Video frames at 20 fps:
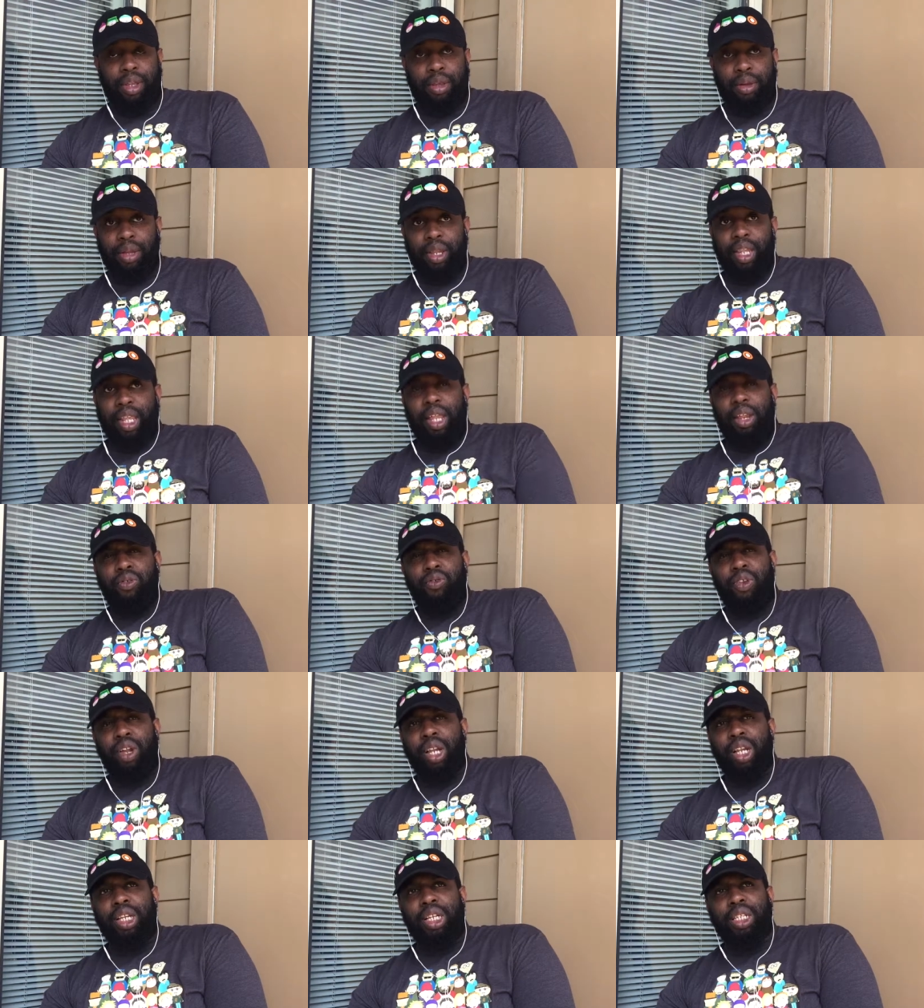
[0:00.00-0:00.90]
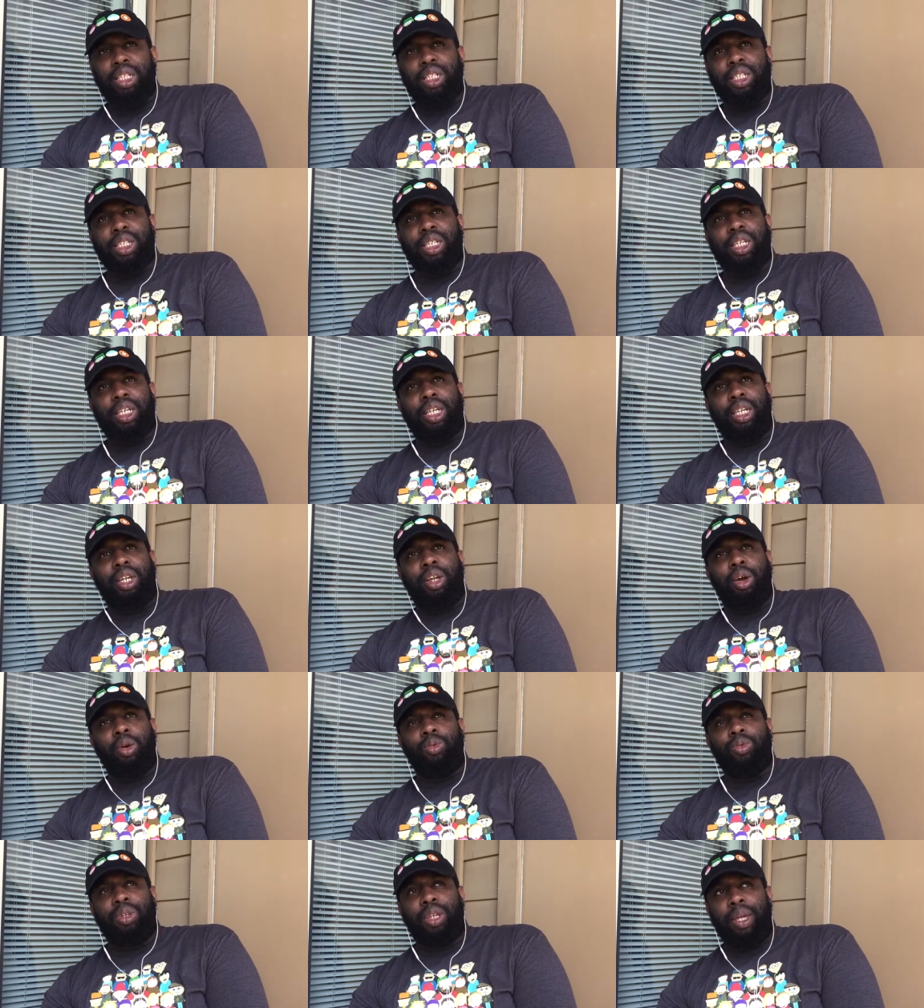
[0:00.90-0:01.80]
Uh, they didn't really just
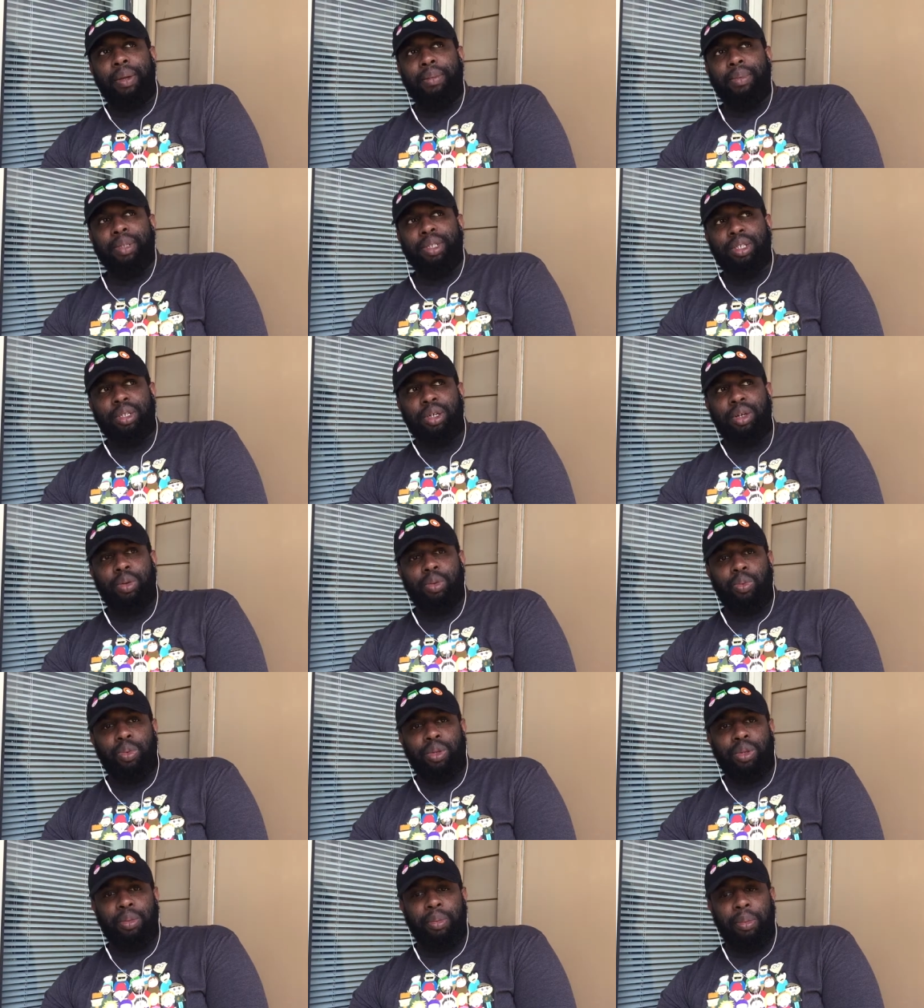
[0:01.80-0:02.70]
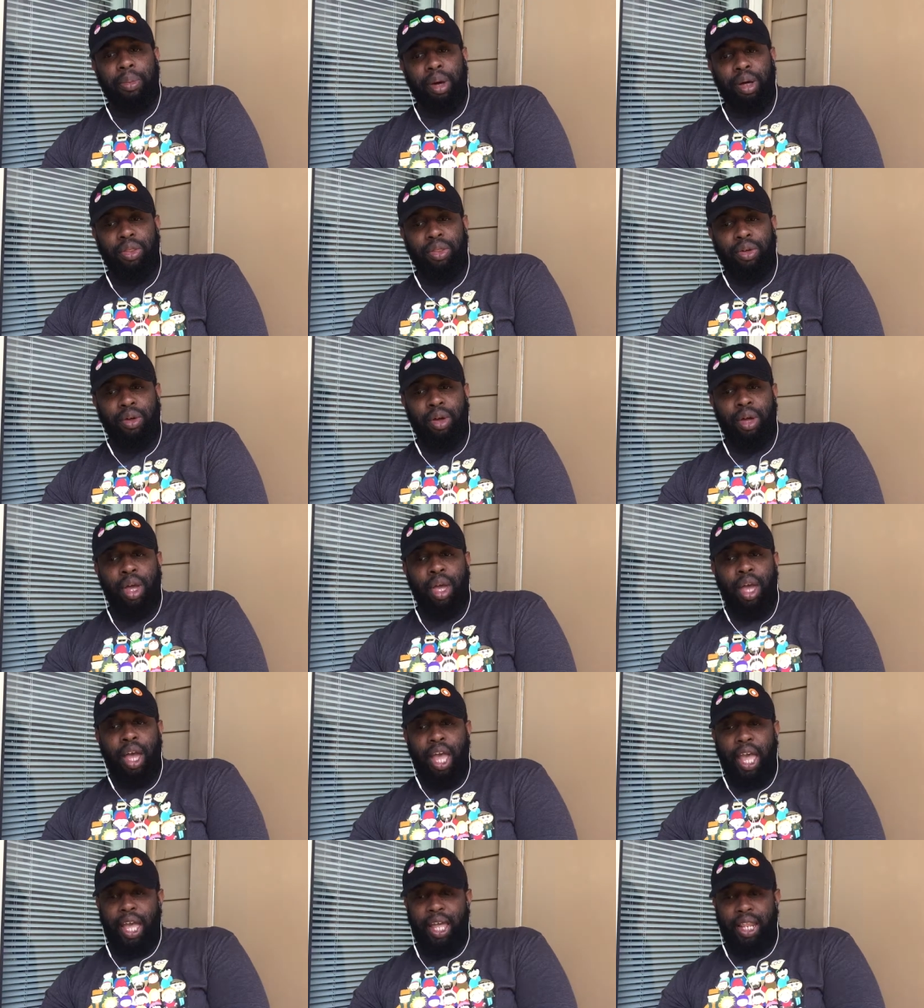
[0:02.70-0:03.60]
go deep into it with the mother,
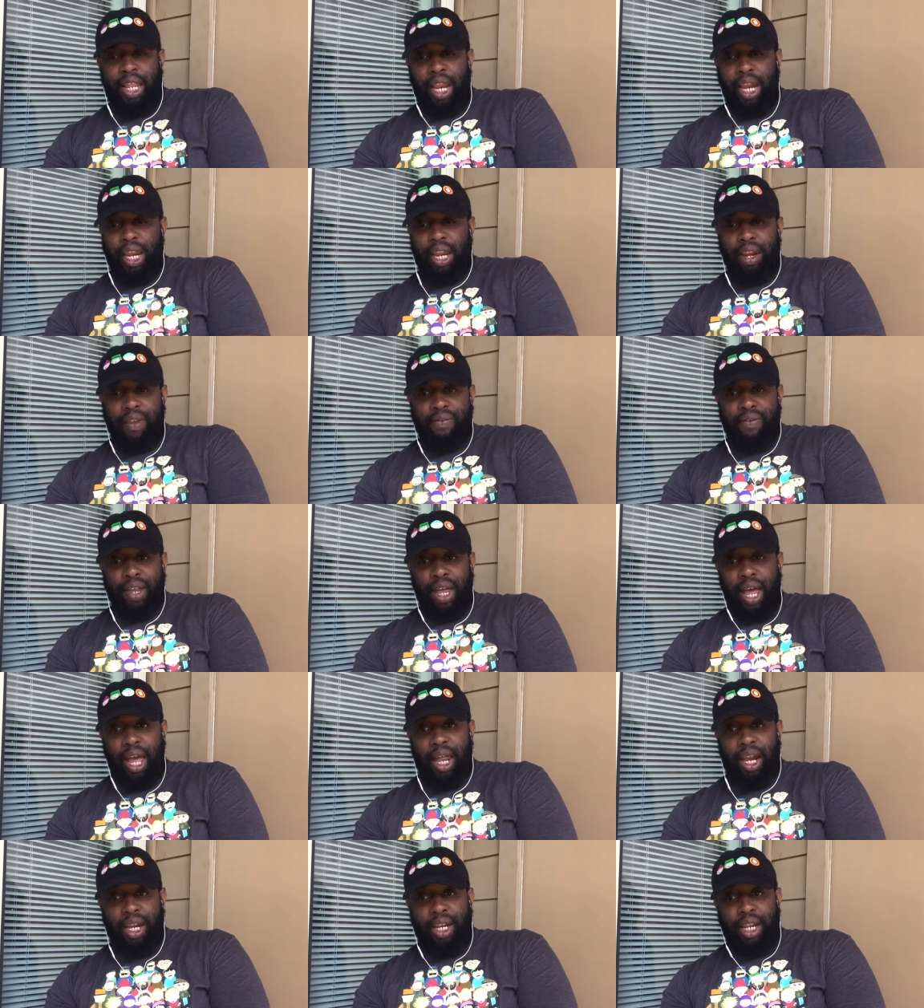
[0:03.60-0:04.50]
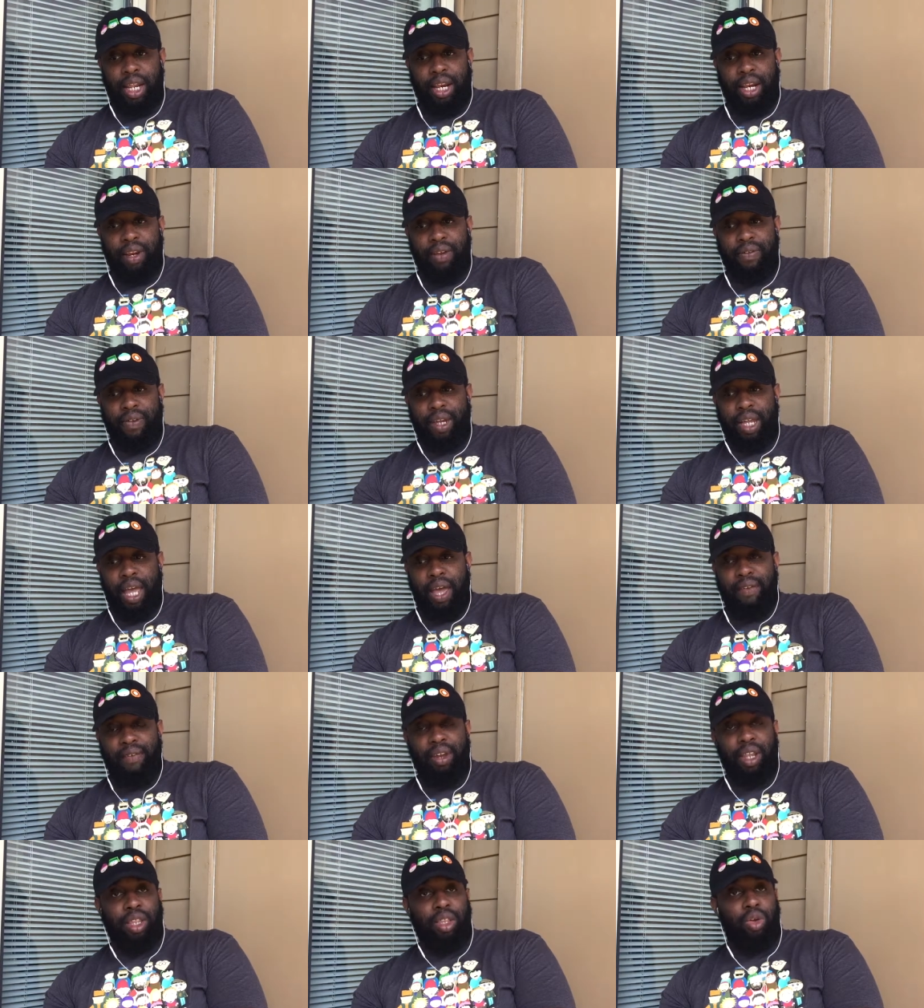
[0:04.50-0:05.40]
and they didn't even they didn't even have
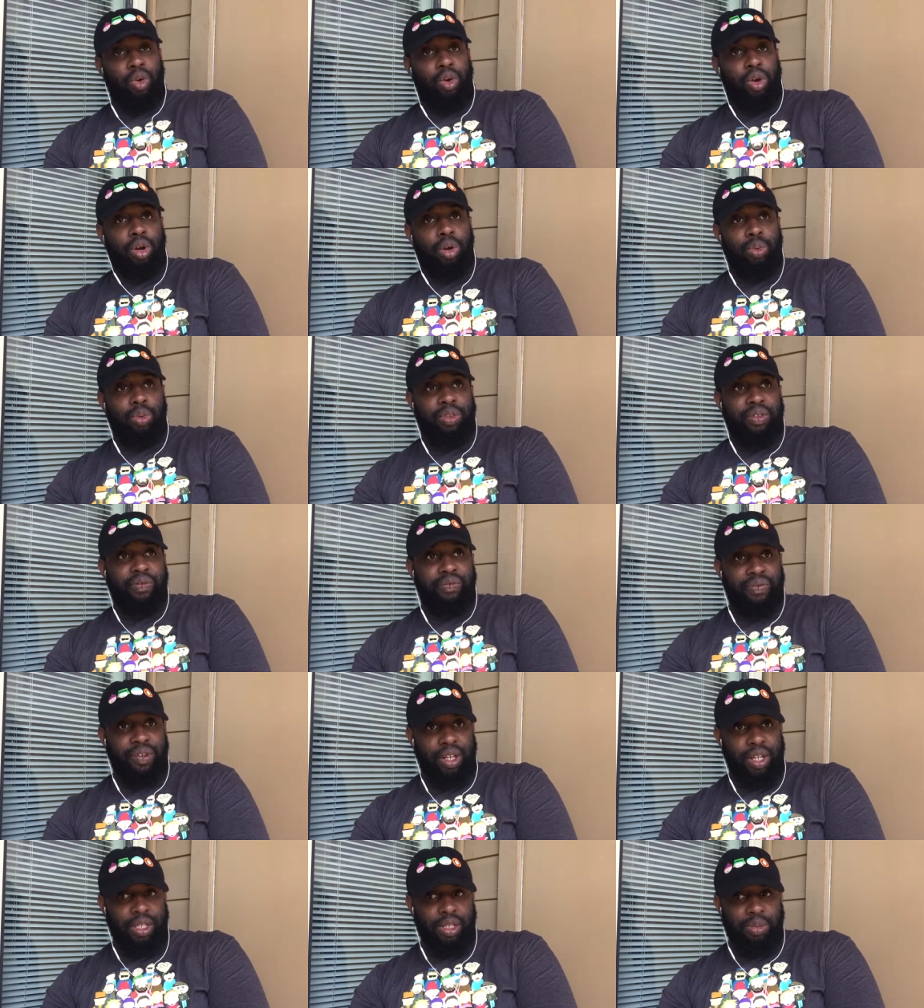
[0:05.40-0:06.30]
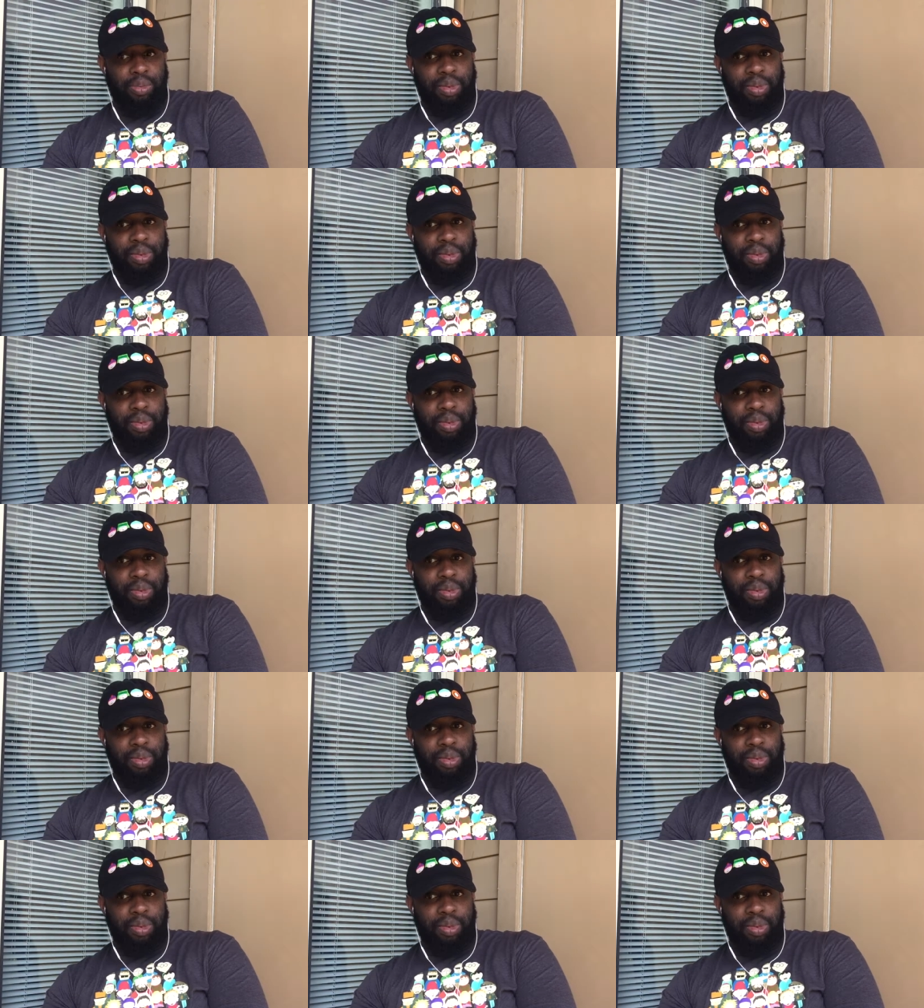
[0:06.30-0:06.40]
anything going on with the villains.